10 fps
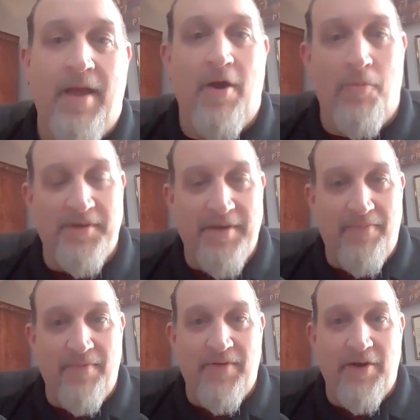I hope this
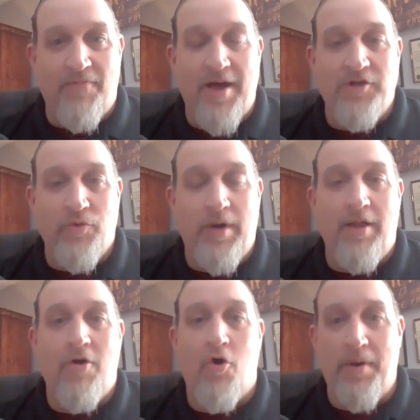video finds you
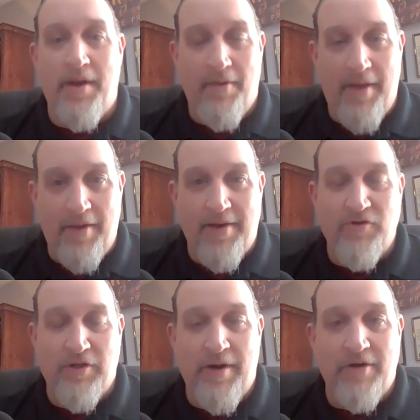well. I hope it
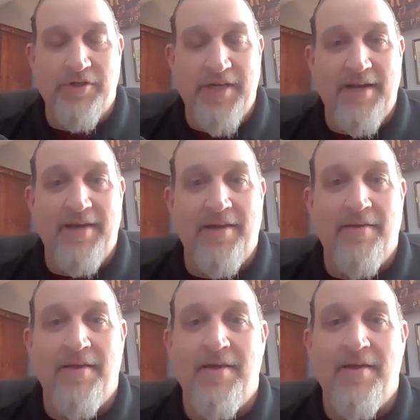gives you a little understanding,